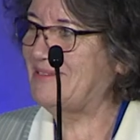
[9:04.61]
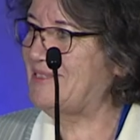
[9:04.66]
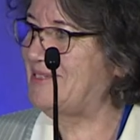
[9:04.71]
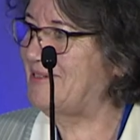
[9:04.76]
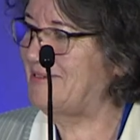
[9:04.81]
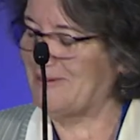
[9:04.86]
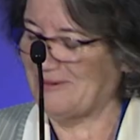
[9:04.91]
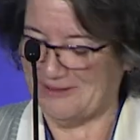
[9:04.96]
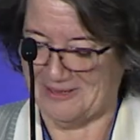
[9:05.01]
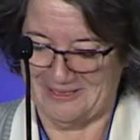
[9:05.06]
to
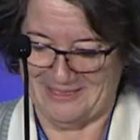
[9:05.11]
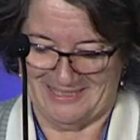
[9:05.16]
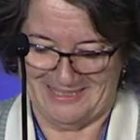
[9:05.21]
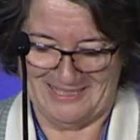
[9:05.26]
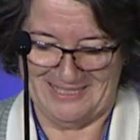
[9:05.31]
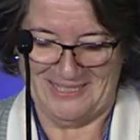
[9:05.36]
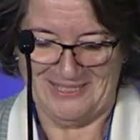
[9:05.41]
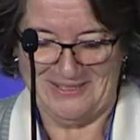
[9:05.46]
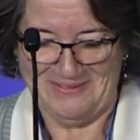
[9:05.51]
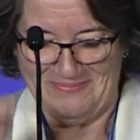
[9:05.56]
New
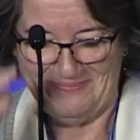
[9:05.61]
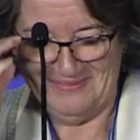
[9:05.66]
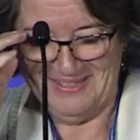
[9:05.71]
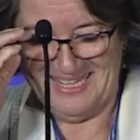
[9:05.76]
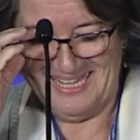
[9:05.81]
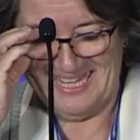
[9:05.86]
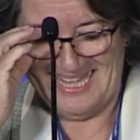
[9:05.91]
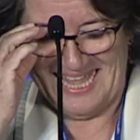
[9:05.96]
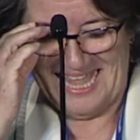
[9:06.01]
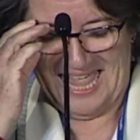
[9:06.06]
Orleans.
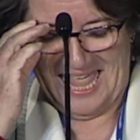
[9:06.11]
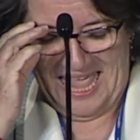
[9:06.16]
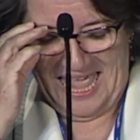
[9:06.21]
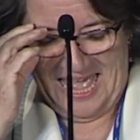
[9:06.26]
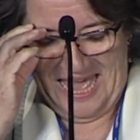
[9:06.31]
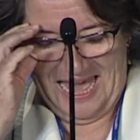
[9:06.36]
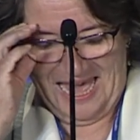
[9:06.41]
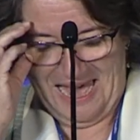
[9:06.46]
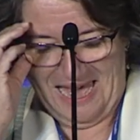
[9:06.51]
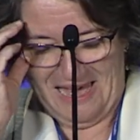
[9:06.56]

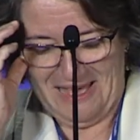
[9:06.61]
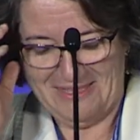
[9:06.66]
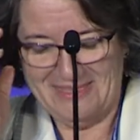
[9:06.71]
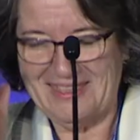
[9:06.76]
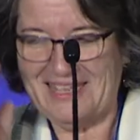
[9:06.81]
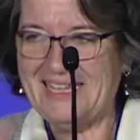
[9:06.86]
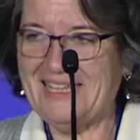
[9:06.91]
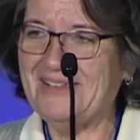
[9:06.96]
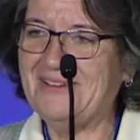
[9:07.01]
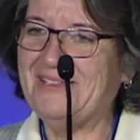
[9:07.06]

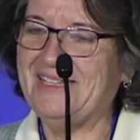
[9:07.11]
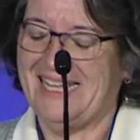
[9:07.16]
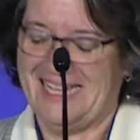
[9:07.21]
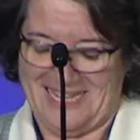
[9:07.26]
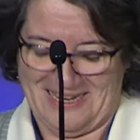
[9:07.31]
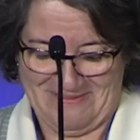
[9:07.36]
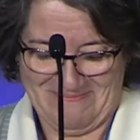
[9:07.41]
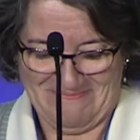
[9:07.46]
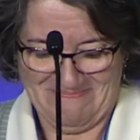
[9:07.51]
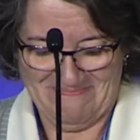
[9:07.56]
Thank you,
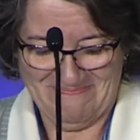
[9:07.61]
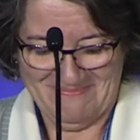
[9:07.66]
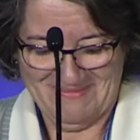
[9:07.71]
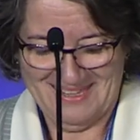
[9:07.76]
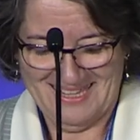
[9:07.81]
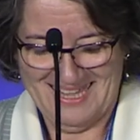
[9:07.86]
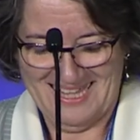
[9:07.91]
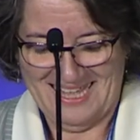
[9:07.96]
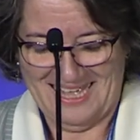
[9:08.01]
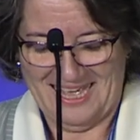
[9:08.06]
Dan.
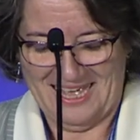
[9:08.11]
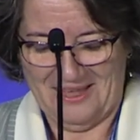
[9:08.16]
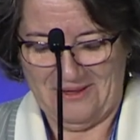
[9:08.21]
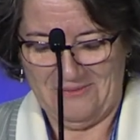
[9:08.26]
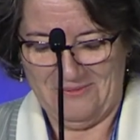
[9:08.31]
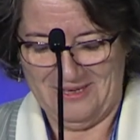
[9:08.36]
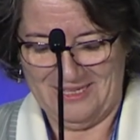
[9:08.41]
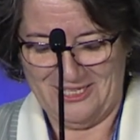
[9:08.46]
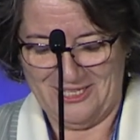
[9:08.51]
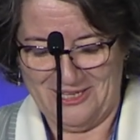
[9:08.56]
I
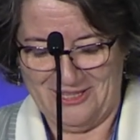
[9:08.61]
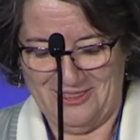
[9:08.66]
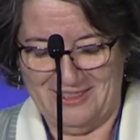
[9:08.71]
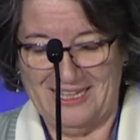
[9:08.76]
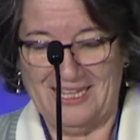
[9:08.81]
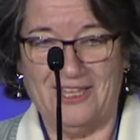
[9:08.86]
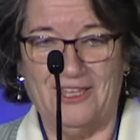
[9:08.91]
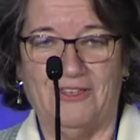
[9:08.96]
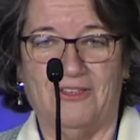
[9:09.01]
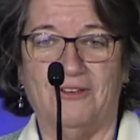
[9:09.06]
want to
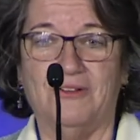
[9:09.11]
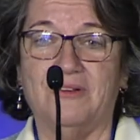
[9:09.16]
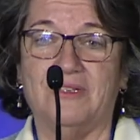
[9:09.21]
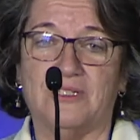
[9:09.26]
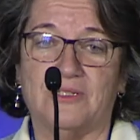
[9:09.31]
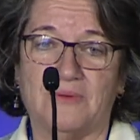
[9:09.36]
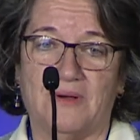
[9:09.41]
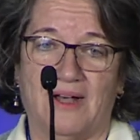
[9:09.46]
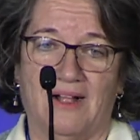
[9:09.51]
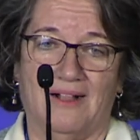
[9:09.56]
thank you
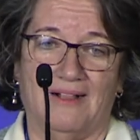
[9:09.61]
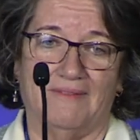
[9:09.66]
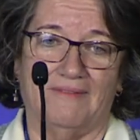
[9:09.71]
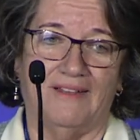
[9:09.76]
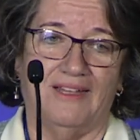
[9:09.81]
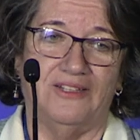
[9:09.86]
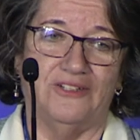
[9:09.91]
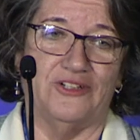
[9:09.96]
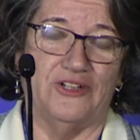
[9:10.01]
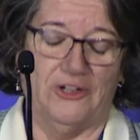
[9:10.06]
as well
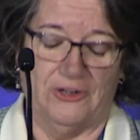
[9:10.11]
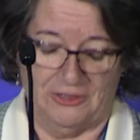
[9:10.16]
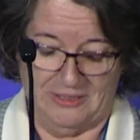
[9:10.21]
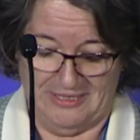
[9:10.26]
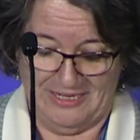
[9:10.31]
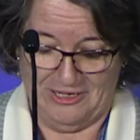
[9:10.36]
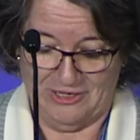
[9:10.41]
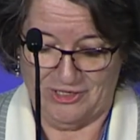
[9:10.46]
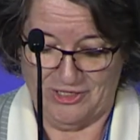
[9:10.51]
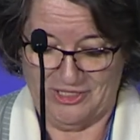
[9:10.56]
under your
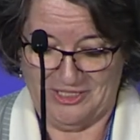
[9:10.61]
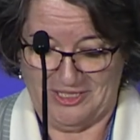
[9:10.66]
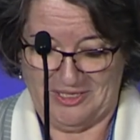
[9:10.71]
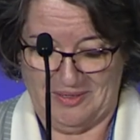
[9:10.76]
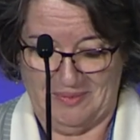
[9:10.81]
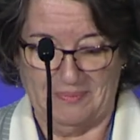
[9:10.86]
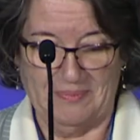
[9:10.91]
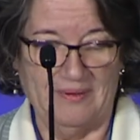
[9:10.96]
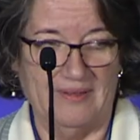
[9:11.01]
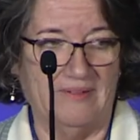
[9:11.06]

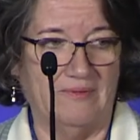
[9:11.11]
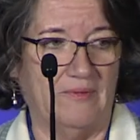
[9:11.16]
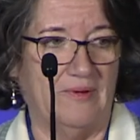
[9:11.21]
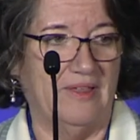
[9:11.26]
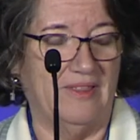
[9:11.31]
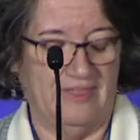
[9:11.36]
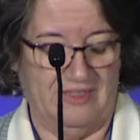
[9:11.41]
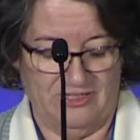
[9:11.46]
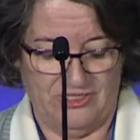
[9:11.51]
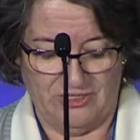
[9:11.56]
leadership and
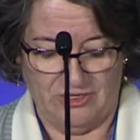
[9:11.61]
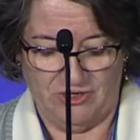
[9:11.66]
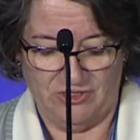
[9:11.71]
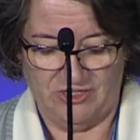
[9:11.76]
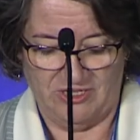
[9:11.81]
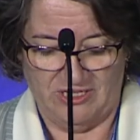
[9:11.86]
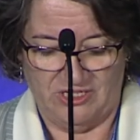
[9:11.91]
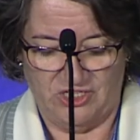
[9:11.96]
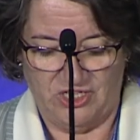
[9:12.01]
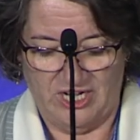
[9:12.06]
with
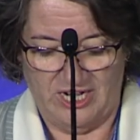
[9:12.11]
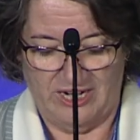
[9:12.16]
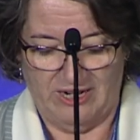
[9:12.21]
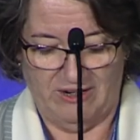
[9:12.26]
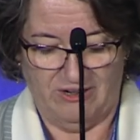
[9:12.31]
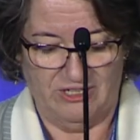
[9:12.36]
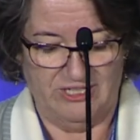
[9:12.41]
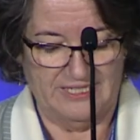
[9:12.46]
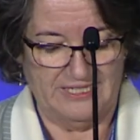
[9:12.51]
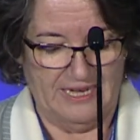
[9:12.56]
Associate
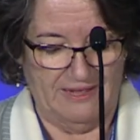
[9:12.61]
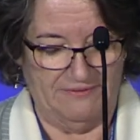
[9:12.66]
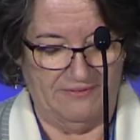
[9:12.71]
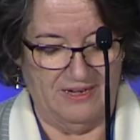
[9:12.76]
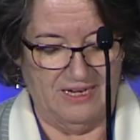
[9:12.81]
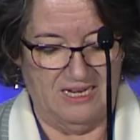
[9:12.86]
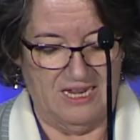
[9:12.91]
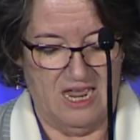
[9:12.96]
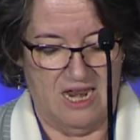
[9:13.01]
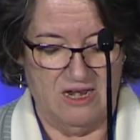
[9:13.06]
Chair
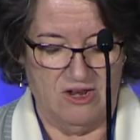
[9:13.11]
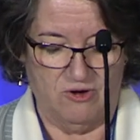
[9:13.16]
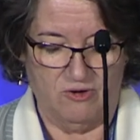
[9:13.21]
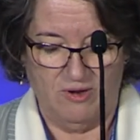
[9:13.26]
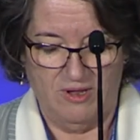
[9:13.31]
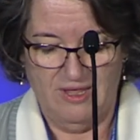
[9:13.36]
Stephanie Yano